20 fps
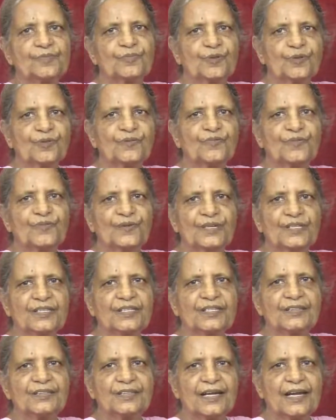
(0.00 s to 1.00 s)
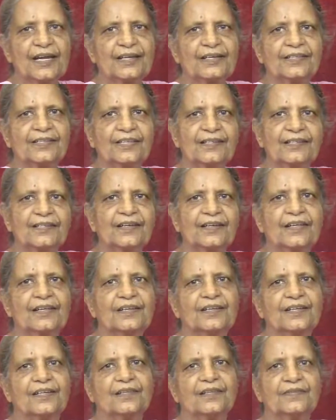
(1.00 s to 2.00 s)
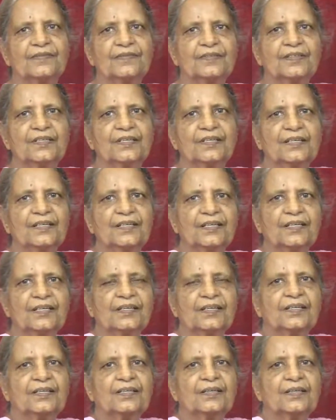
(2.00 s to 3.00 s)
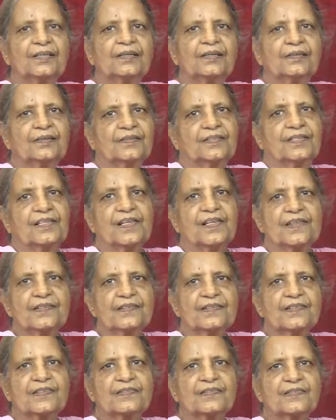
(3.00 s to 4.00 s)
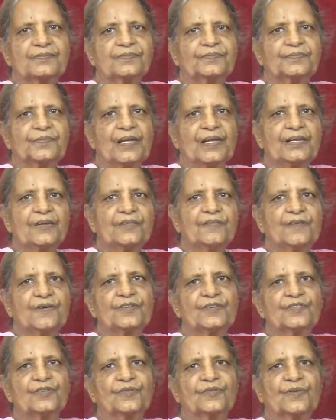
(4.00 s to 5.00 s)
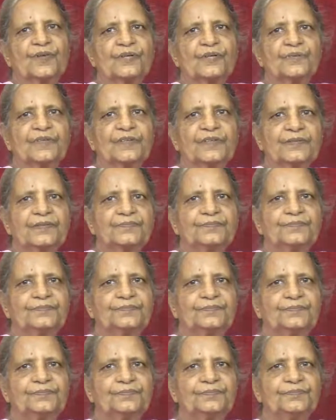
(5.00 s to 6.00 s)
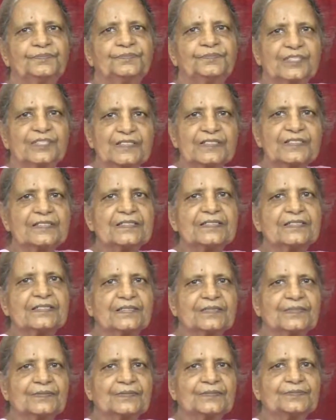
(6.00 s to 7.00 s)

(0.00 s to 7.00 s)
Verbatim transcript: more faith in that than the any sayings, any words of anyone, isn't it?